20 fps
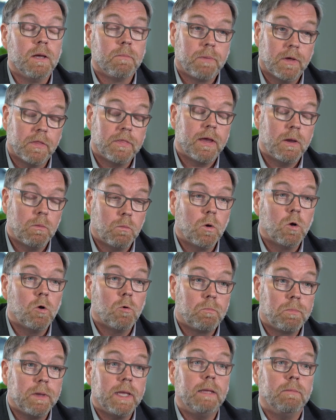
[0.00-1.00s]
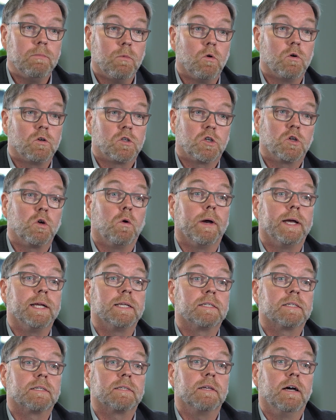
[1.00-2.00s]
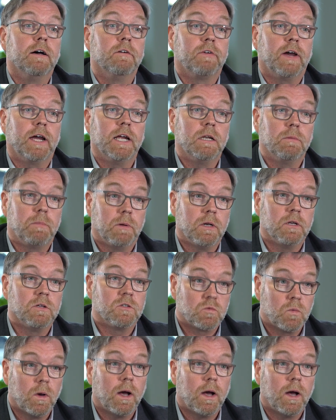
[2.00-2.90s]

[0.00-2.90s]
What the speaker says: But there will be more choice available as